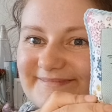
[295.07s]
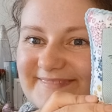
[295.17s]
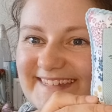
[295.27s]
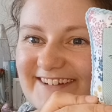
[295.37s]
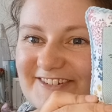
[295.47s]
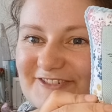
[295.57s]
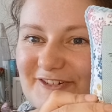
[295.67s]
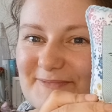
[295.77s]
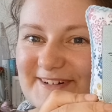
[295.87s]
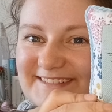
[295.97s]
And they're
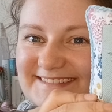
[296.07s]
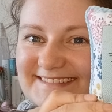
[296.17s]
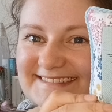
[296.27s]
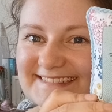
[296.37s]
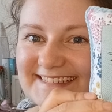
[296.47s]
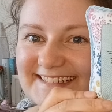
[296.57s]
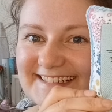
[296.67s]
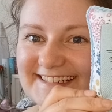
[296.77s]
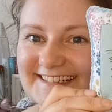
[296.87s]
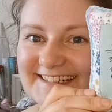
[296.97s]
adorable.
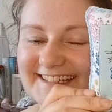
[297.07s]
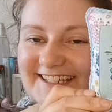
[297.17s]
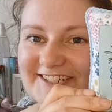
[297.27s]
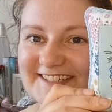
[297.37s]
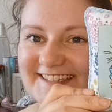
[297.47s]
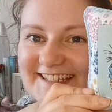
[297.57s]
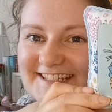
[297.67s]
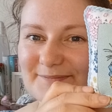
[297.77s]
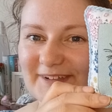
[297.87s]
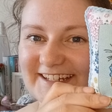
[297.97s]
They just sit
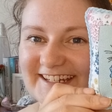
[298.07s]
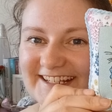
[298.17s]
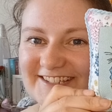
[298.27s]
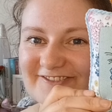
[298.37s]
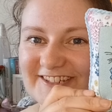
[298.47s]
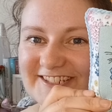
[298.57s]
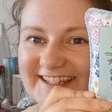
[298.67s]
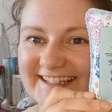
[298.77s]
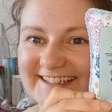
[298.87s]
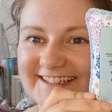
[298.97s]
displayed next to each
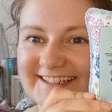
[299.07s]
other.